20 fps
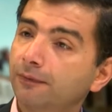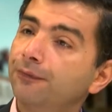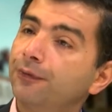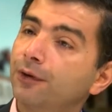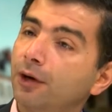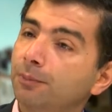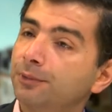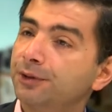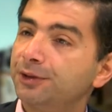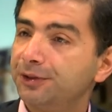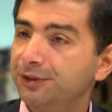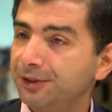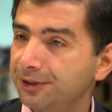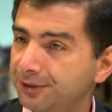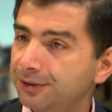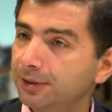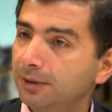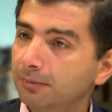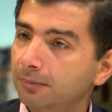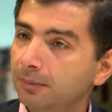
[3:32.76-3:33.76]
from the
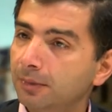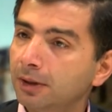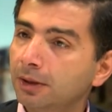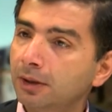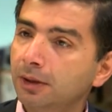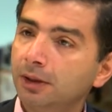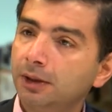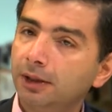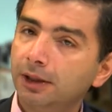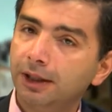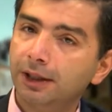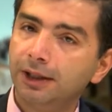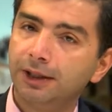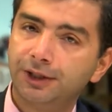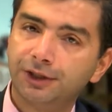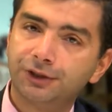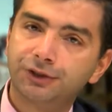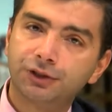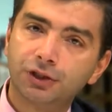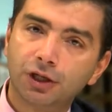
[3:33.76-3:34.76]
system.
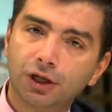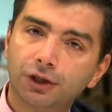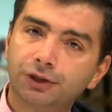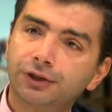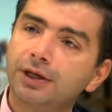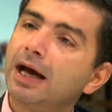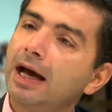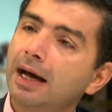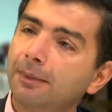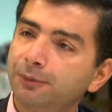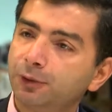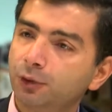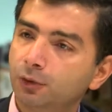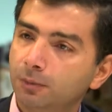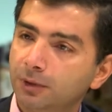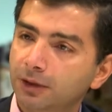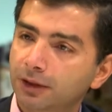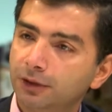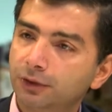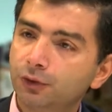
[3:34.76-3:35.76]
It is not up
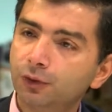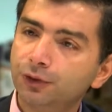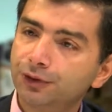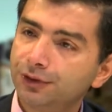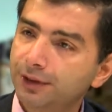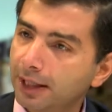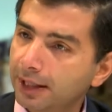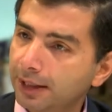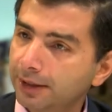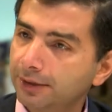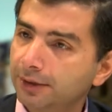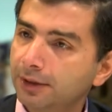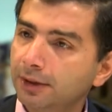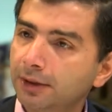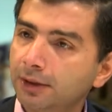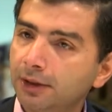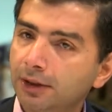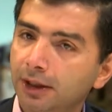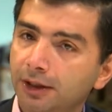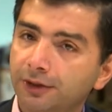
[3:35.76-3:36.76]
to me to decide
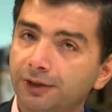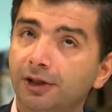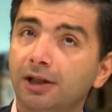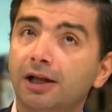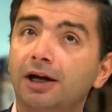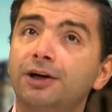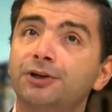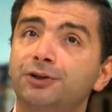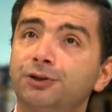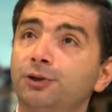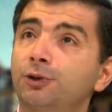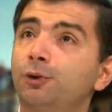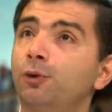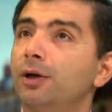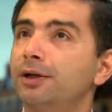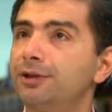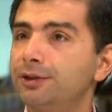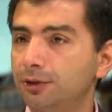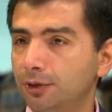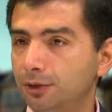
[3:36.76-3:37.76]
the larger
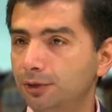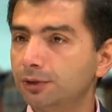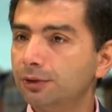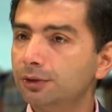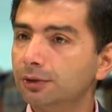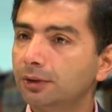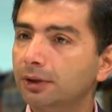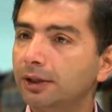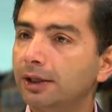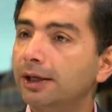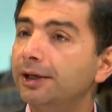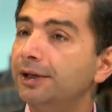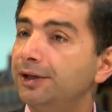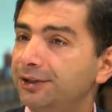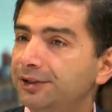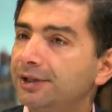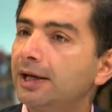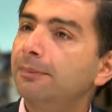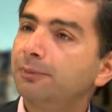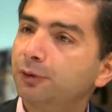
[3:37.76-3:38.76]
questions. It
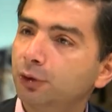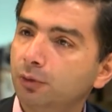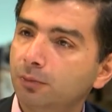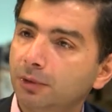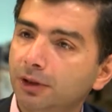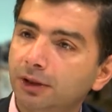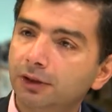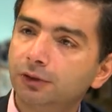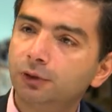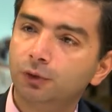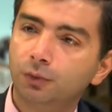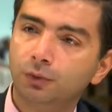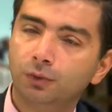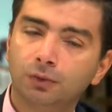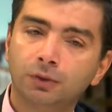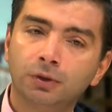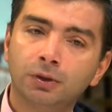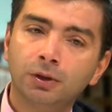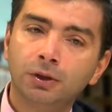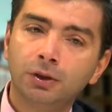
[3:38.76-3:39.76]
is up to me
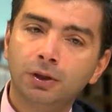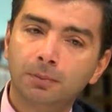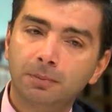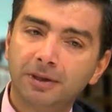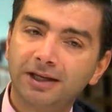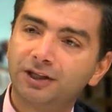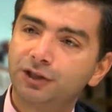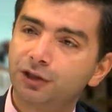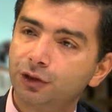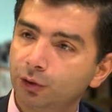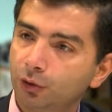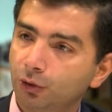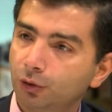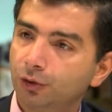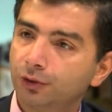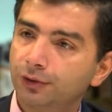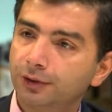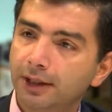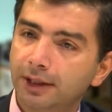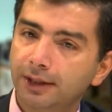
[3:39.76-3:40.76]
to make
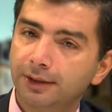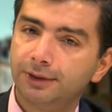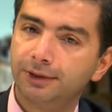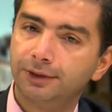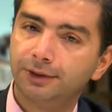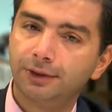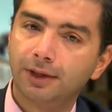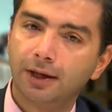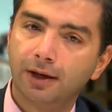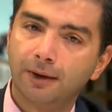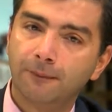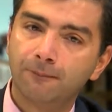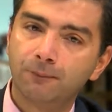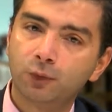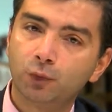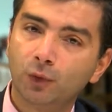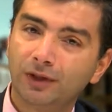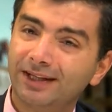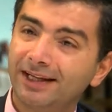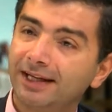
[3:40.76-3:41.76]
sure that
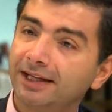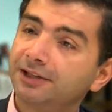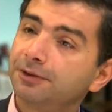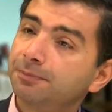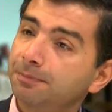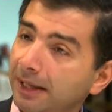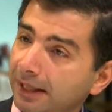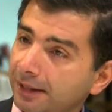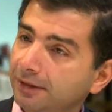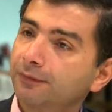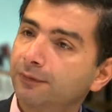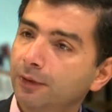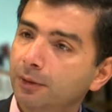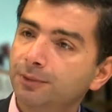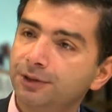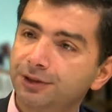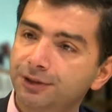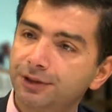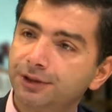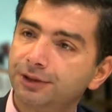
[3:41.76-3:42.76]
what they expect
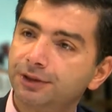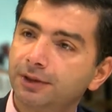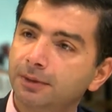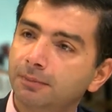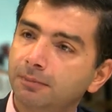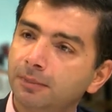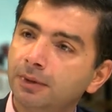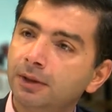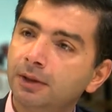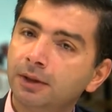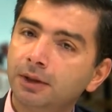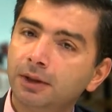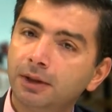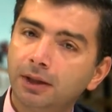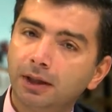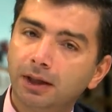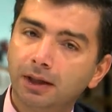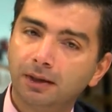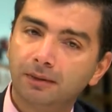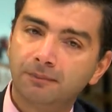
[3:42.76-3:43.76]
from the system
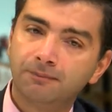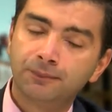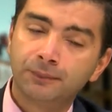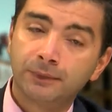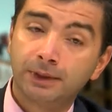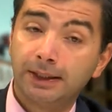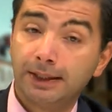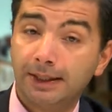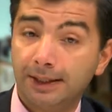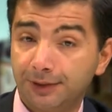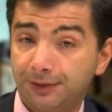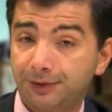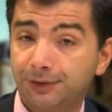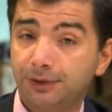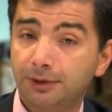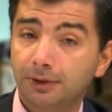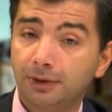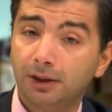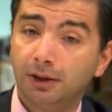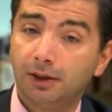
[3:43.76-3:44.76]

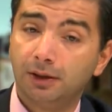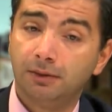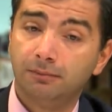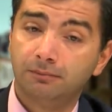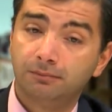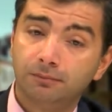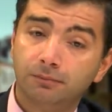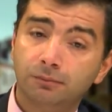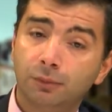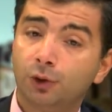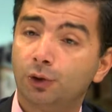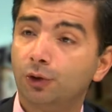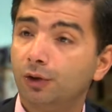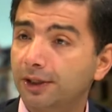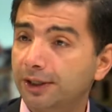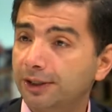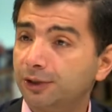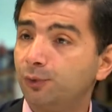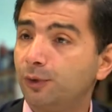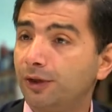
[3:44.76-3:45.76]
is more or
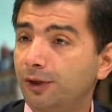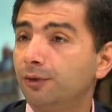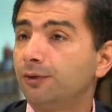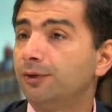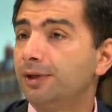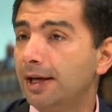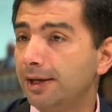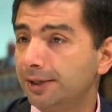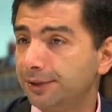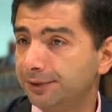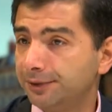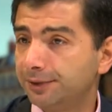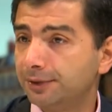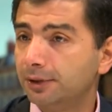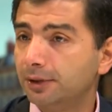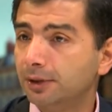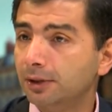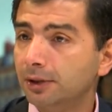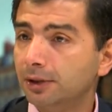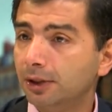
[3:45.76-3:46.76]
less
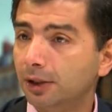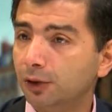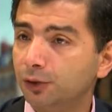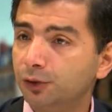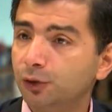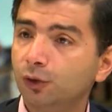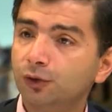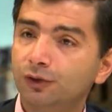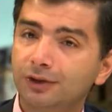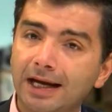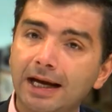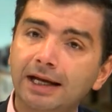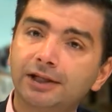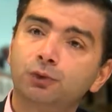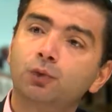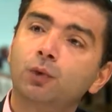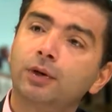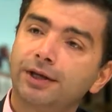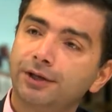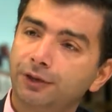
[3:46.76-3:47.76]
recognized. So
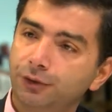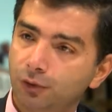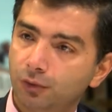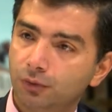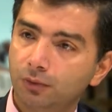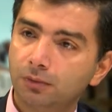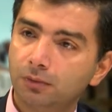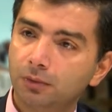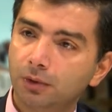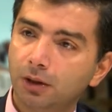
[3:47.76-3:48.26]
that's what I do.